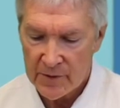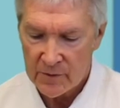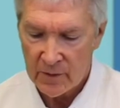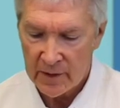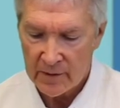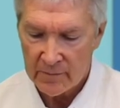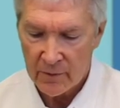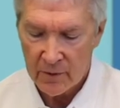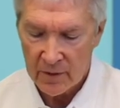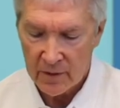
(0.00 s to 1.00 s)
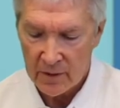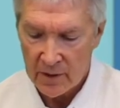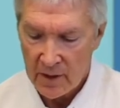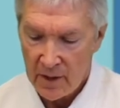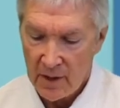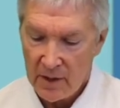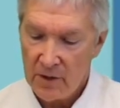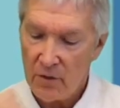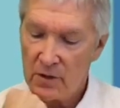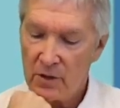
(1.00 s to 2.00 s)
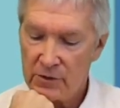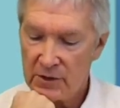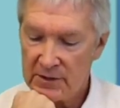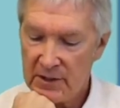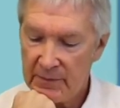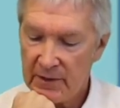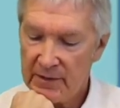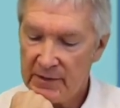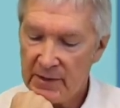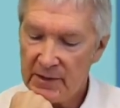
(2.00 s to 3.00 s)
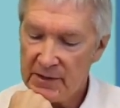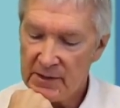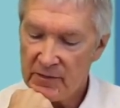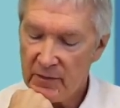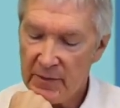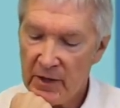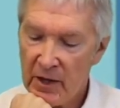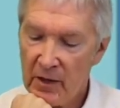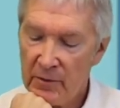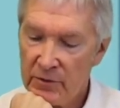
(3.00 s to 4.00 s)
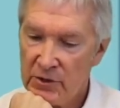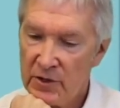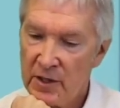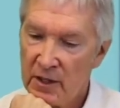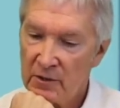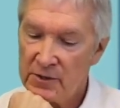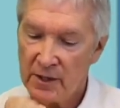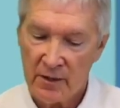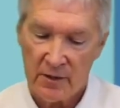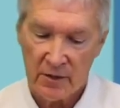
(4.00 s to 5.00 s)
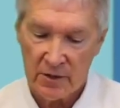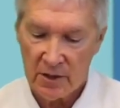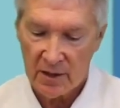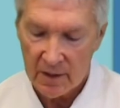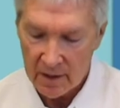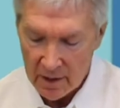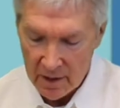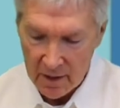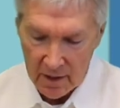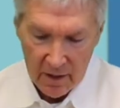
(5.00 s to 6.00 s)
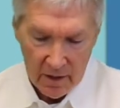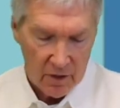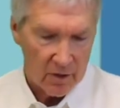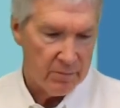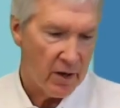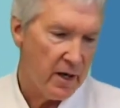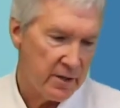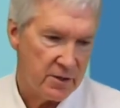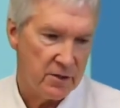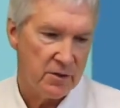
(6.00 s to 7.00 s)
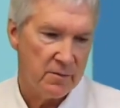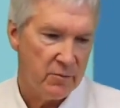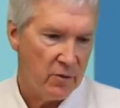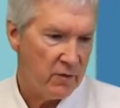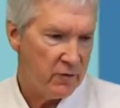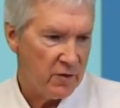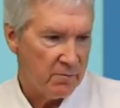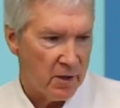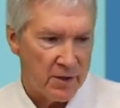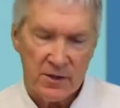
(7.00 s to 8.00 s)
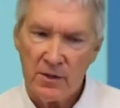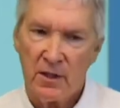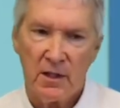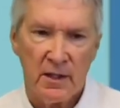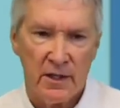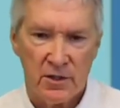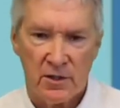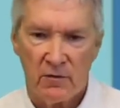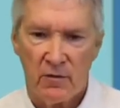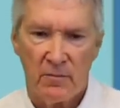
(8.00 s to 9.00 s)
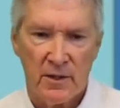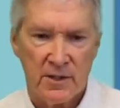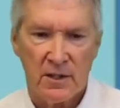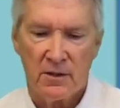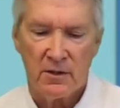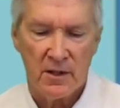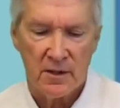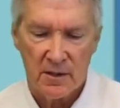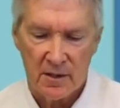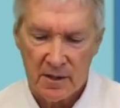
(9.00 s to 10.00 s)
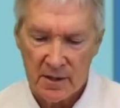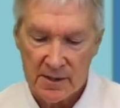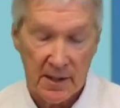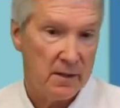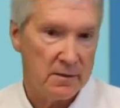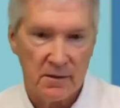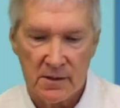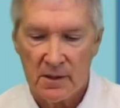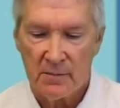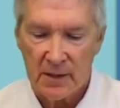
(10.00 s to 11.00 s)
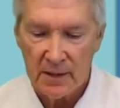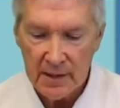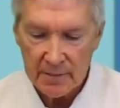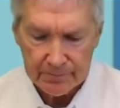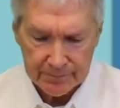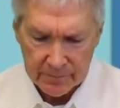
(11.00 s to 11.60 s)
is really important. No closer typically than the distance from their elbow to the knuckles under their chin. Good posture is important for blood circulation, for muscular and skeletal stability,